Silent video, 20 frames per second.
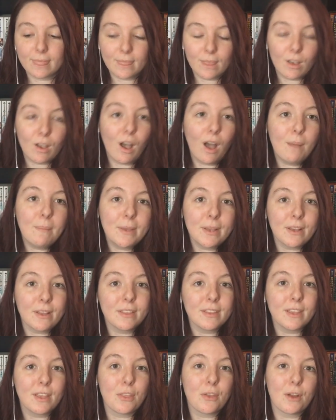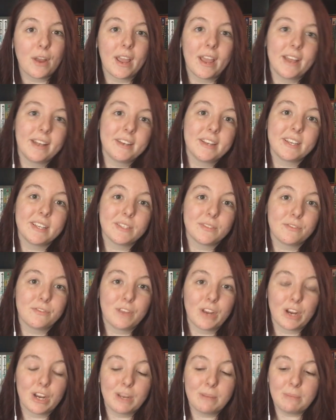The comic, on the other hand, is
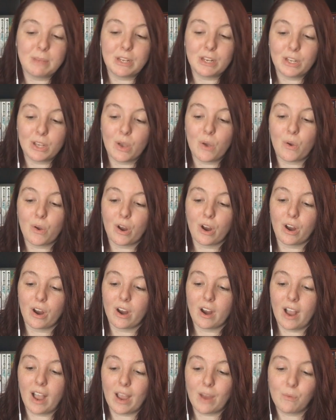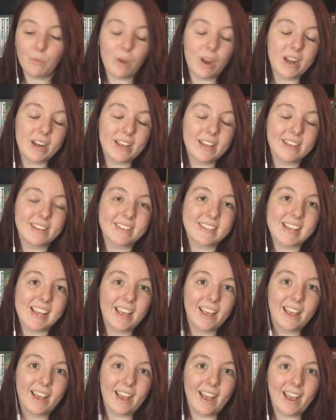very mediocre. I read it.
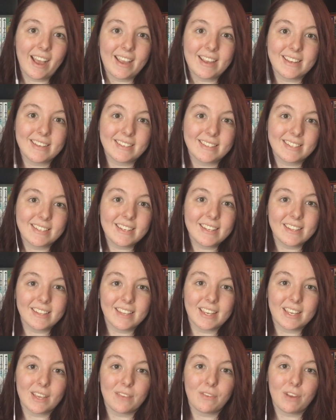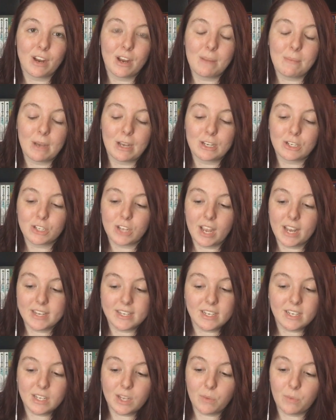I didn't like it very much. I
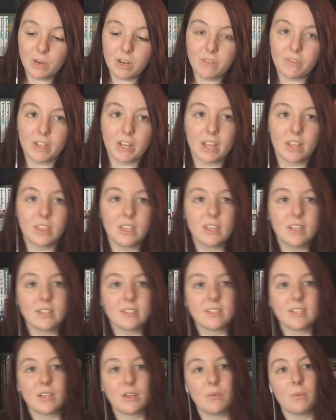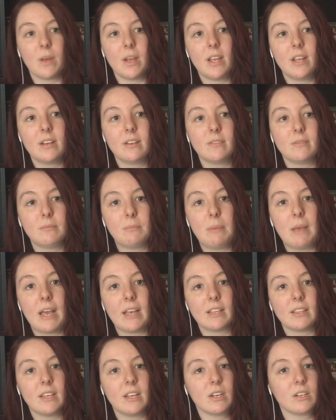didn't get rid of it. I think it's like right
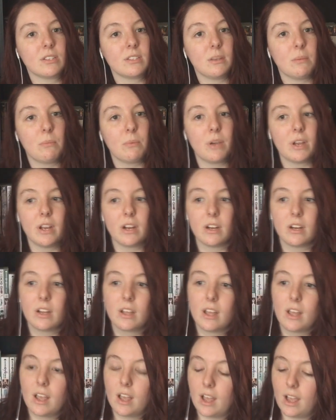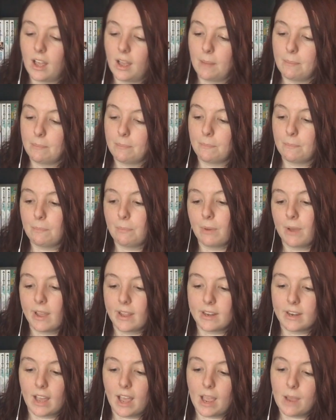back there somewhere. Um,
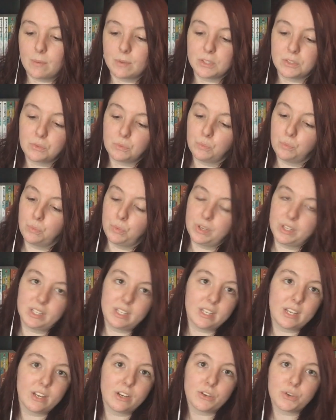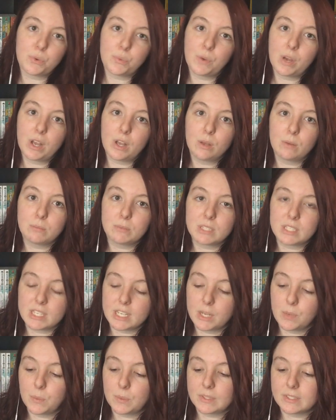but I was really underwhelmed.
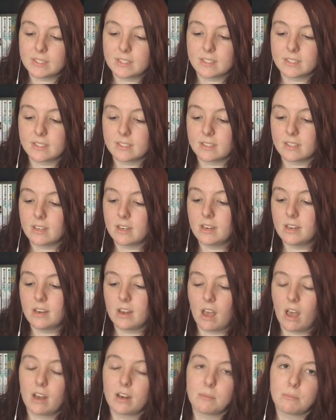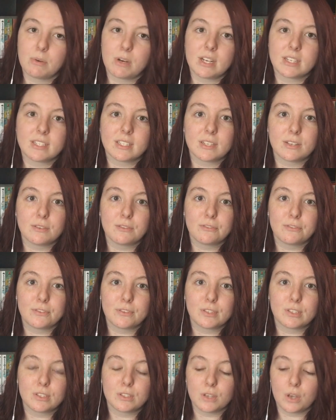It was not
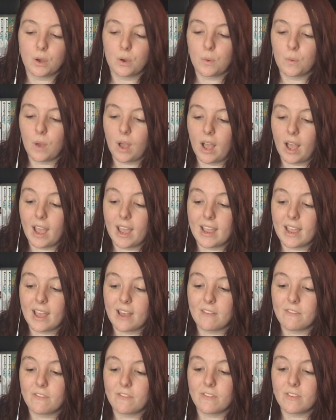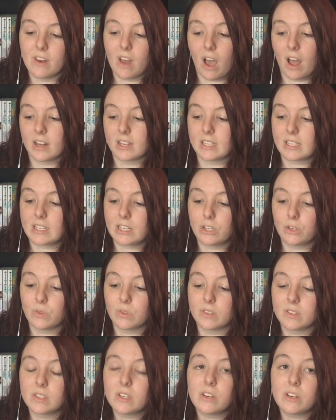impressive. So I have not
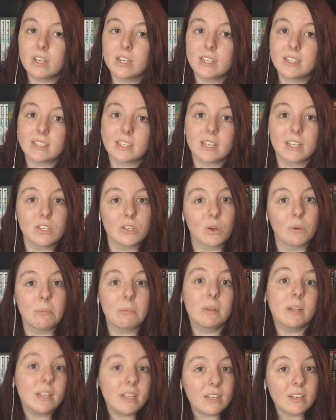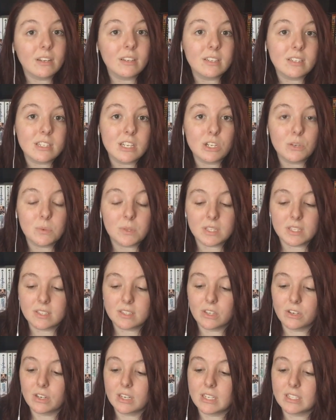continued the series and I don't plan on continuing the
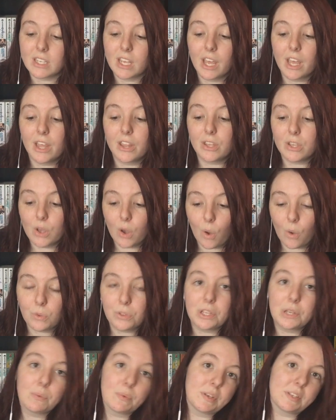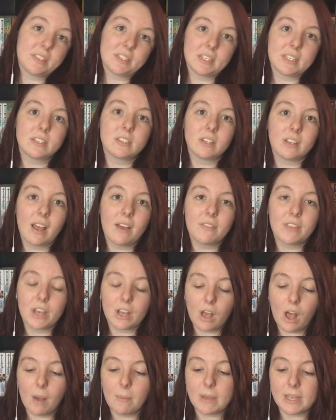series. The only reason I still have
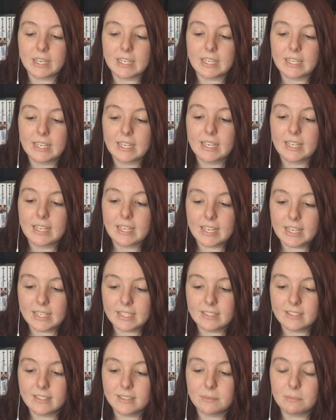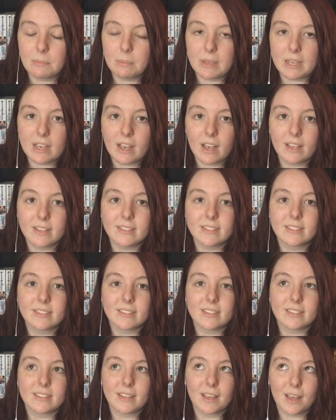that comic is because
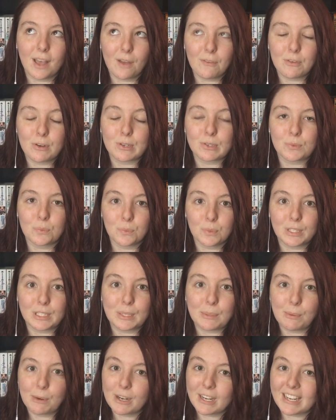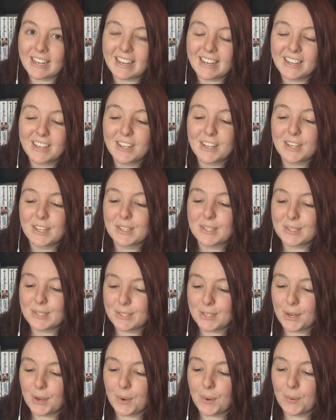the cover's really pretty.
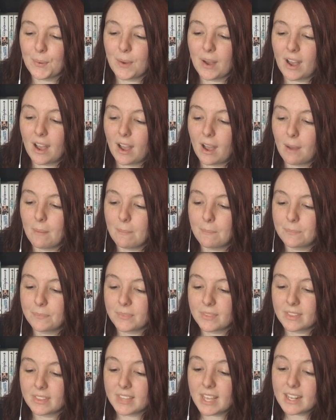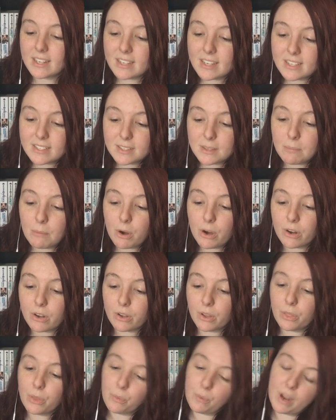So um, that is a
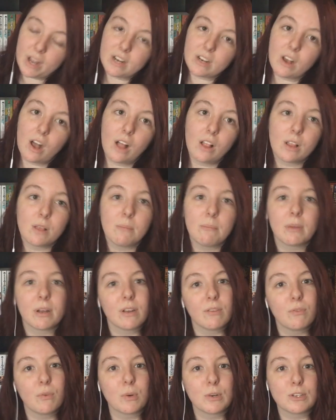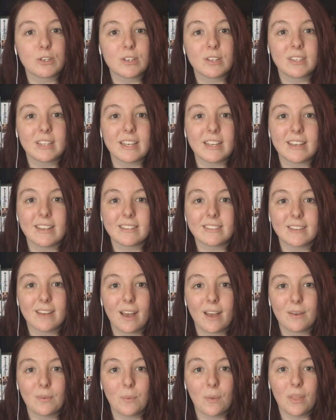mark on the red column, but unfortunately it's
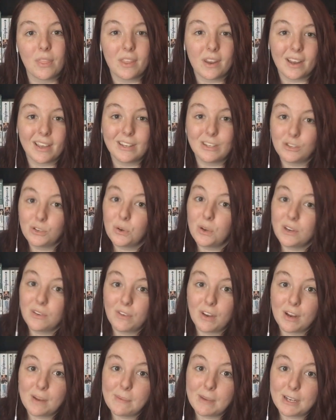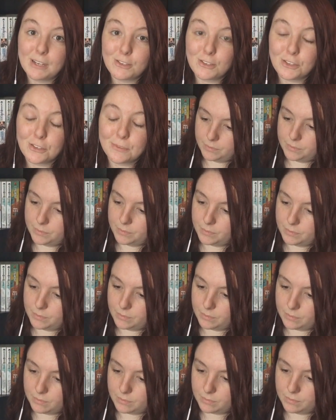not one that I enjoyed very much. So the
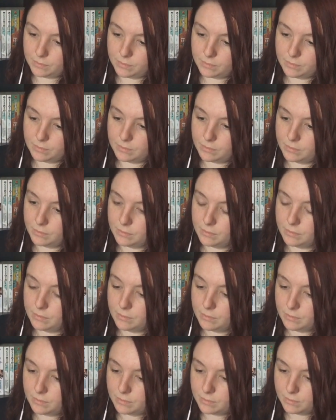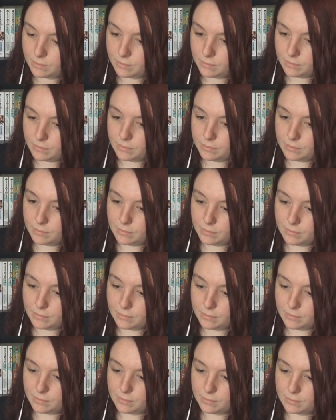next book that I got this summer was a June new
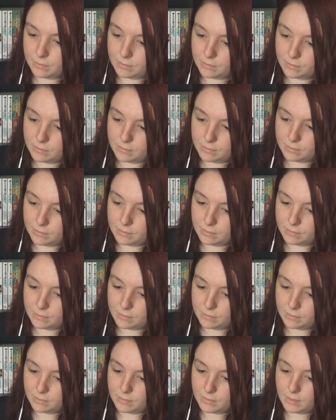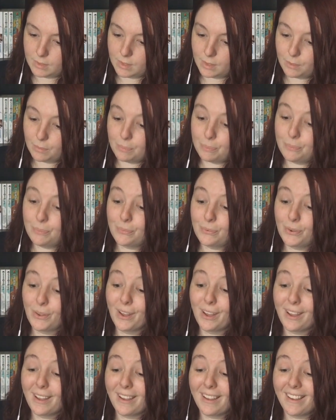release, and that is The Leveler
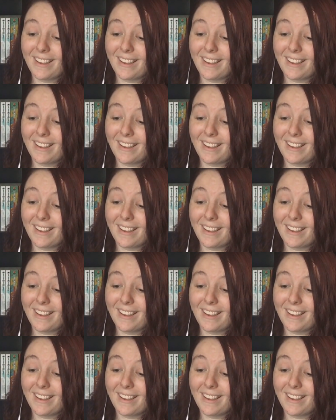by